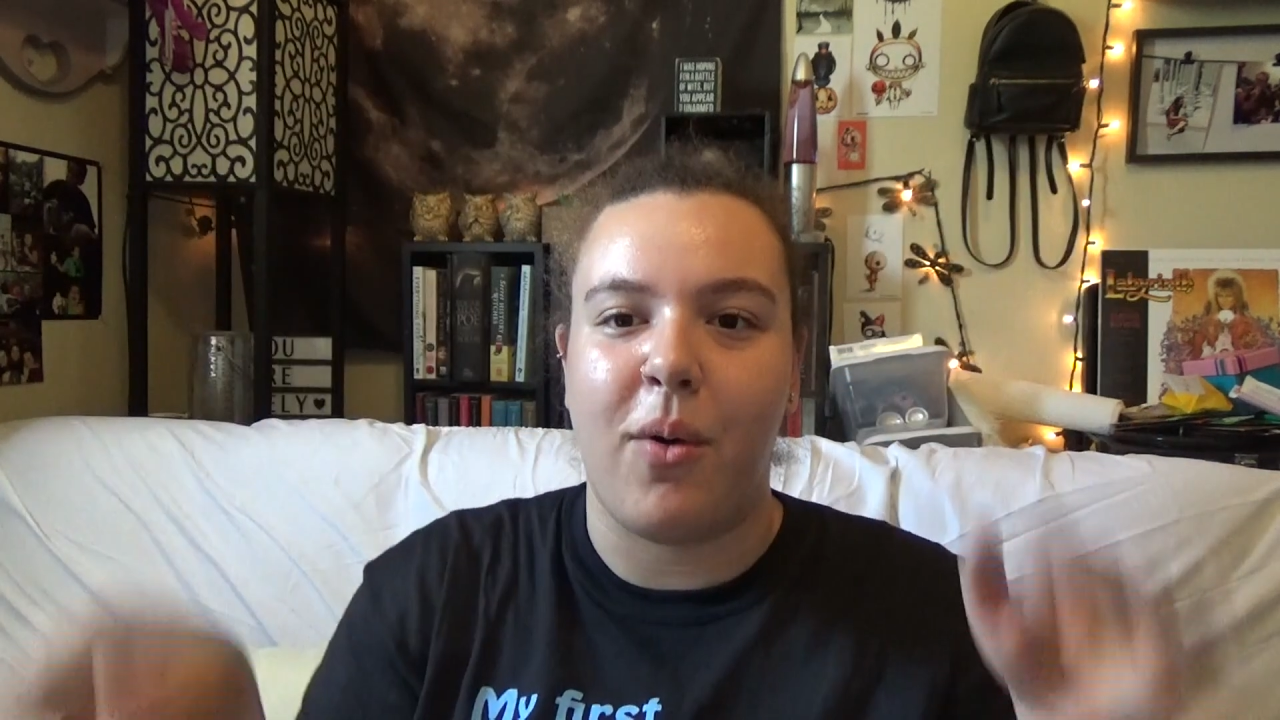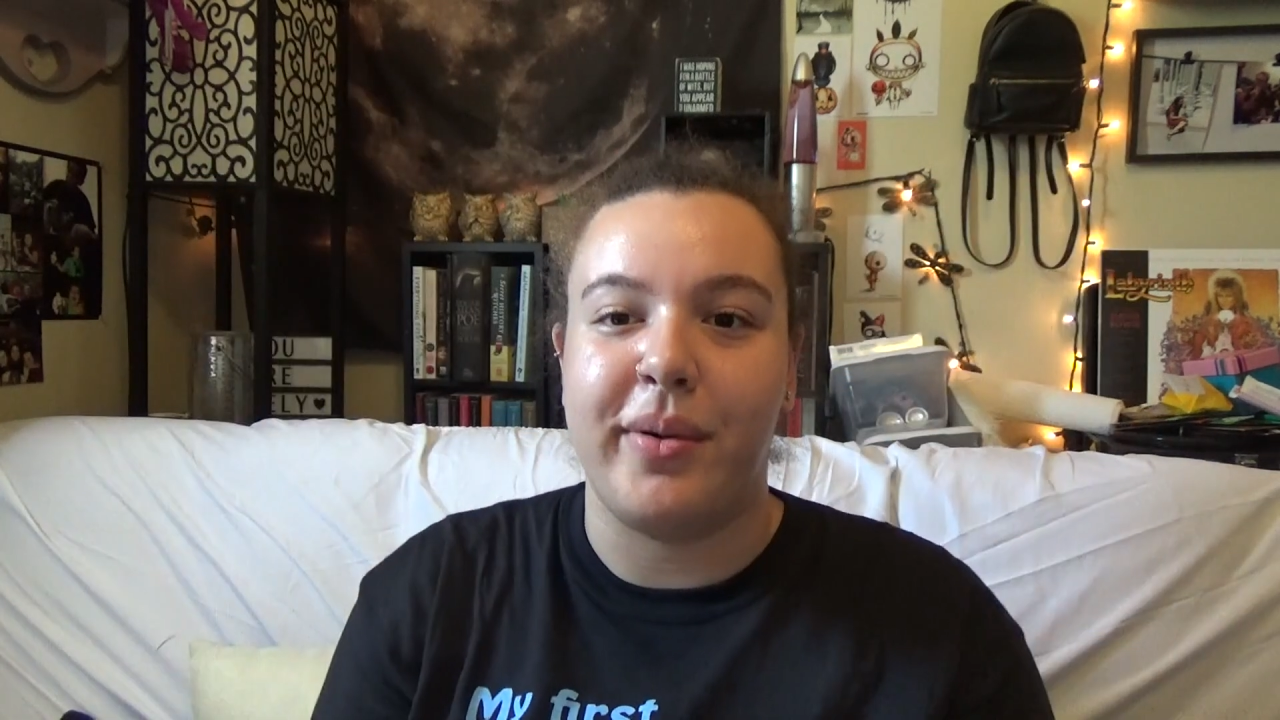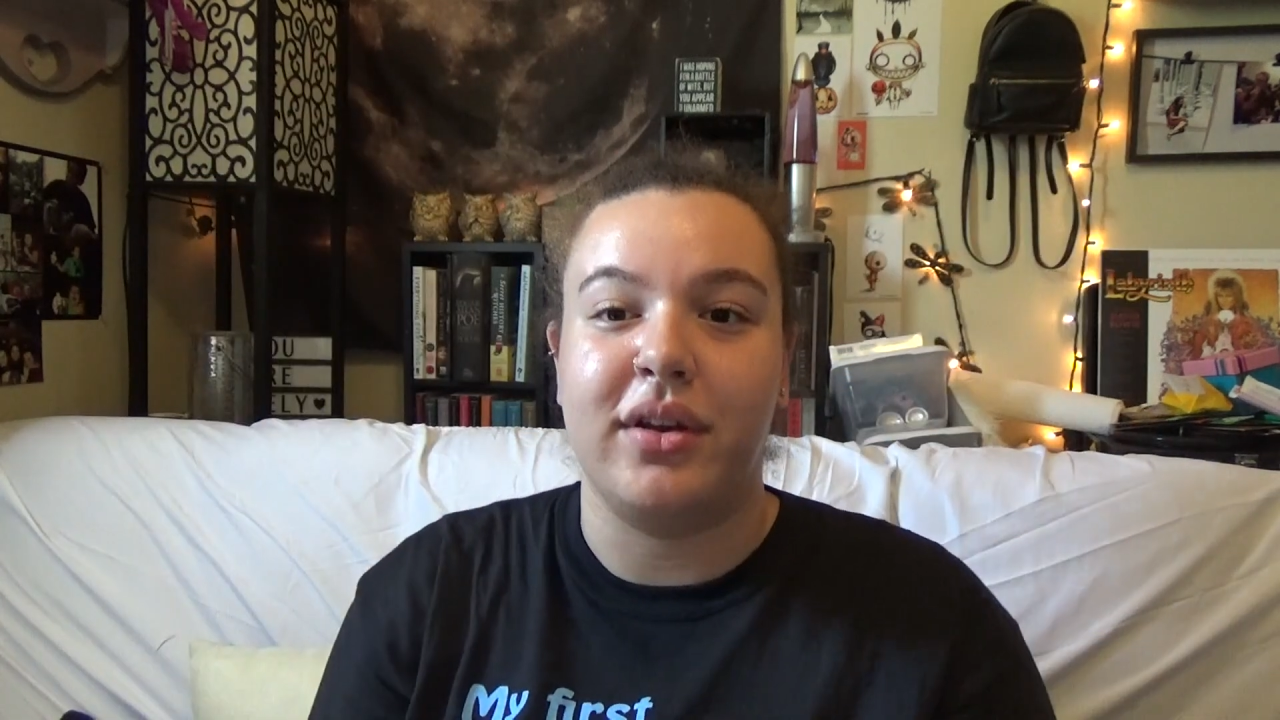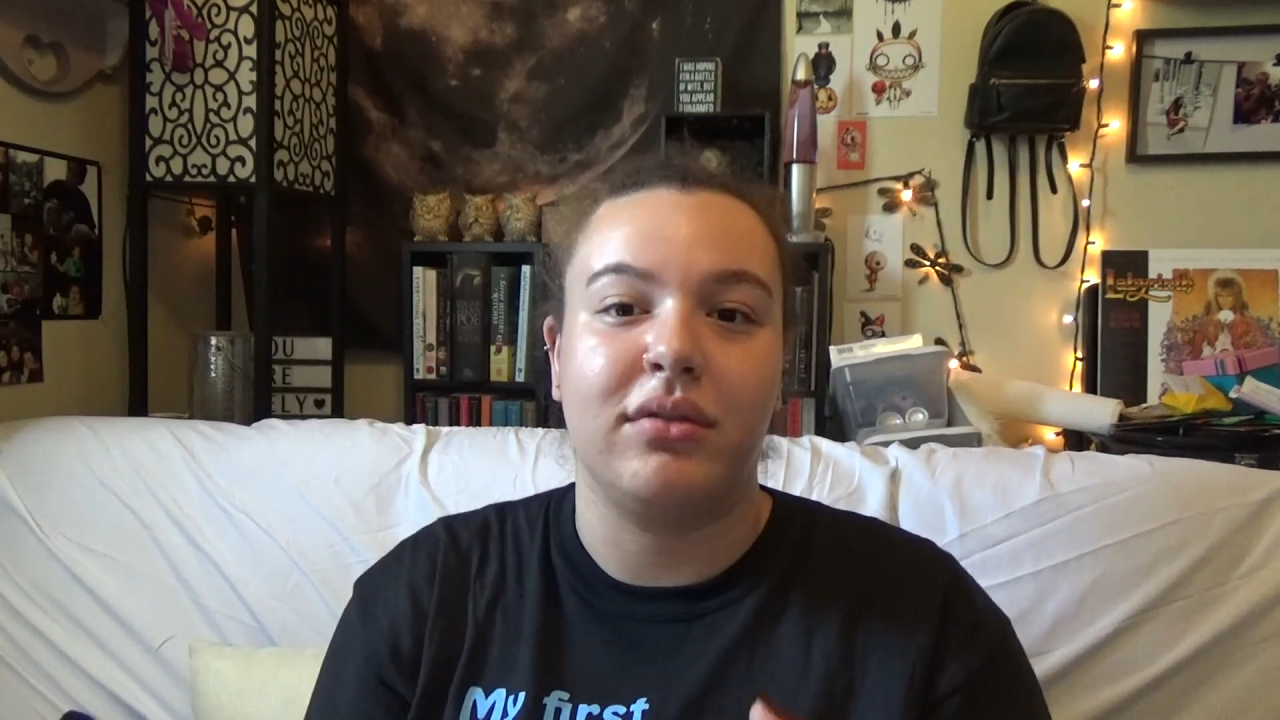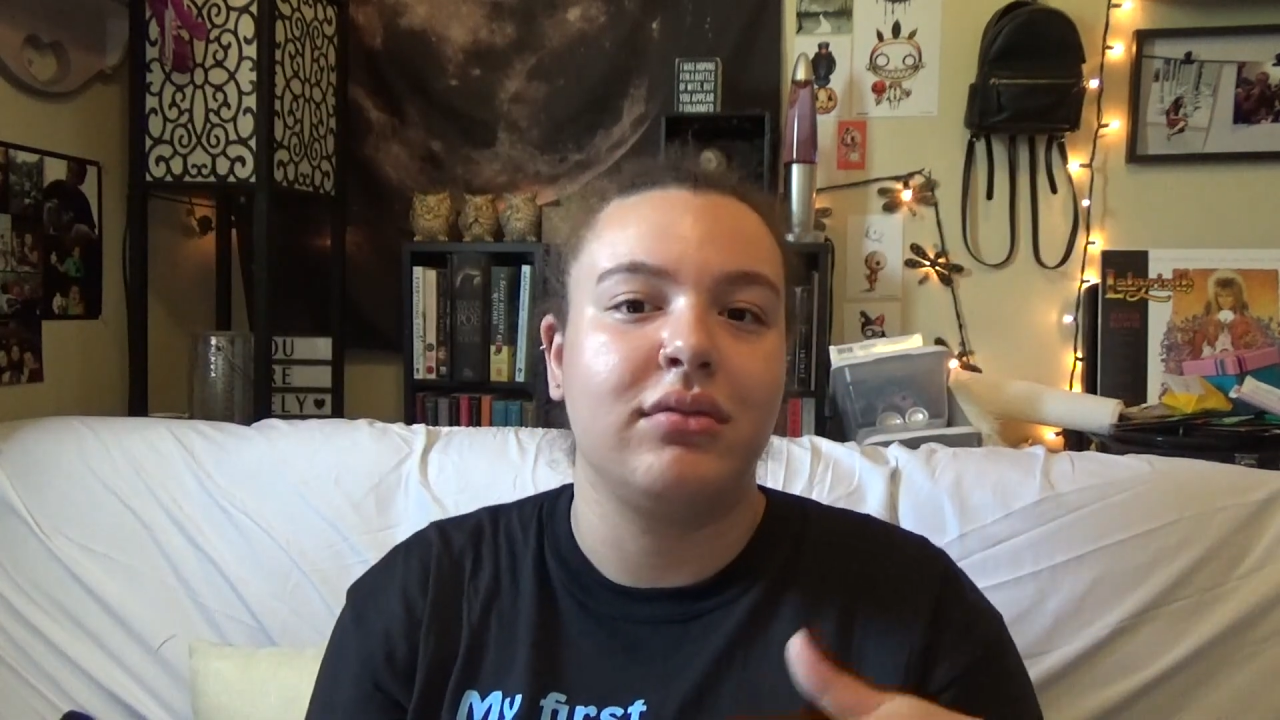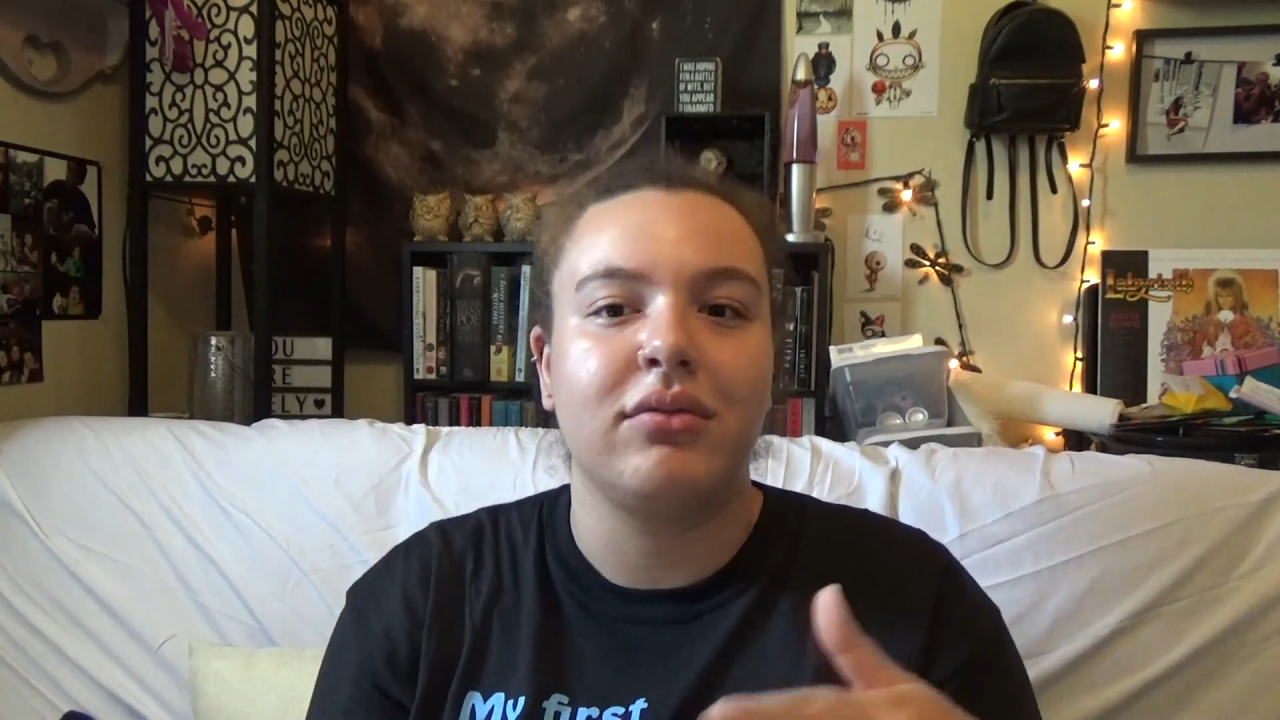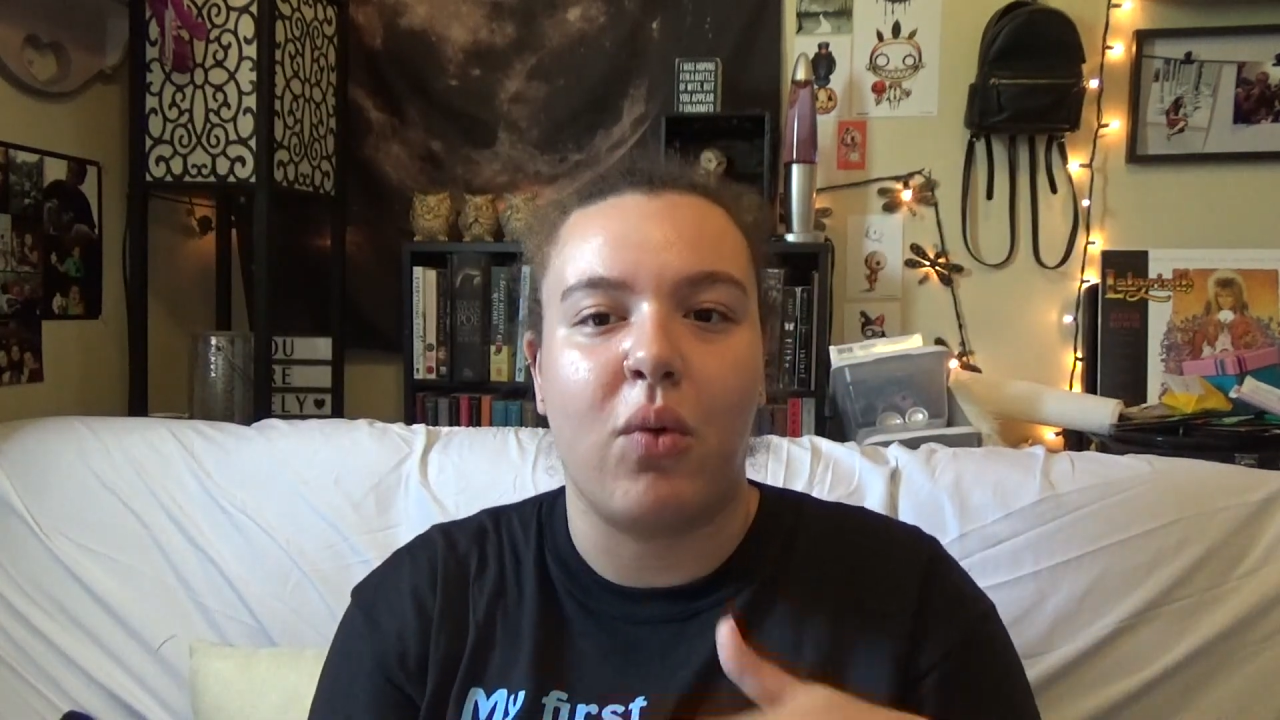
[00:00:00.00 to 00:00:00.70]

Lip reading: open